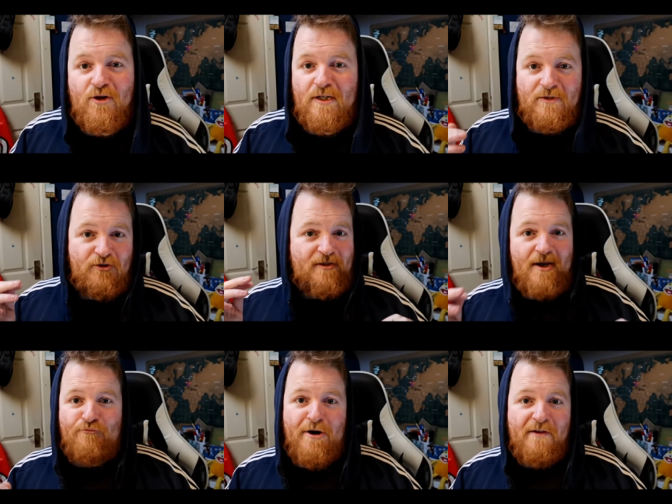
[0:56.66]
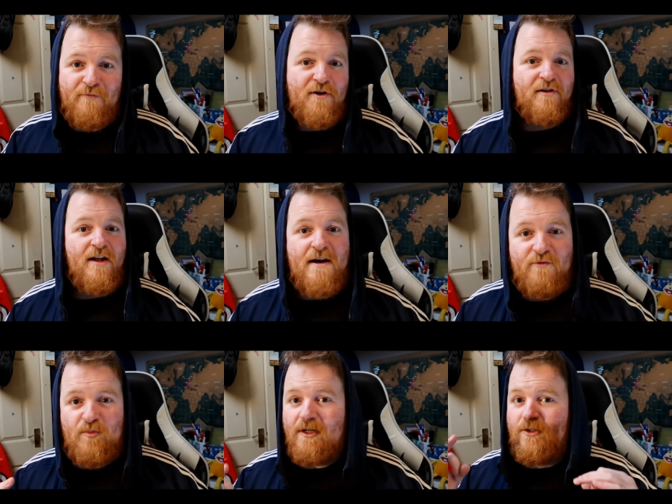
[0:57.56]
all like, just get ready for it,
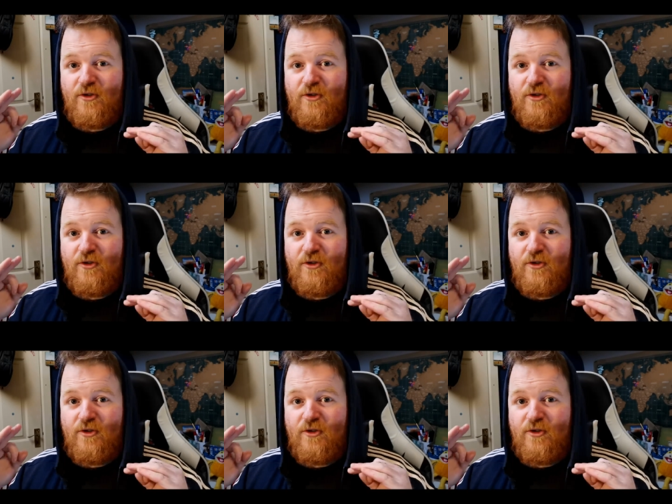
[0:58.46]
everybody,